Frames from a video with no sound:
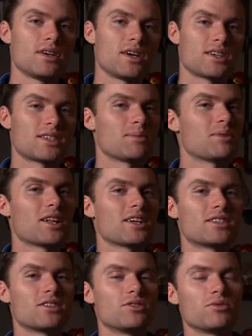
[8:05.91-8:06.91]
except I
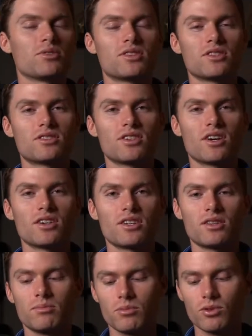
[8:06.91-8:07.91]
like to do it with the sun
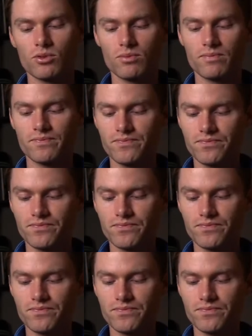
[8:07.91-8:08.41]
and the moon.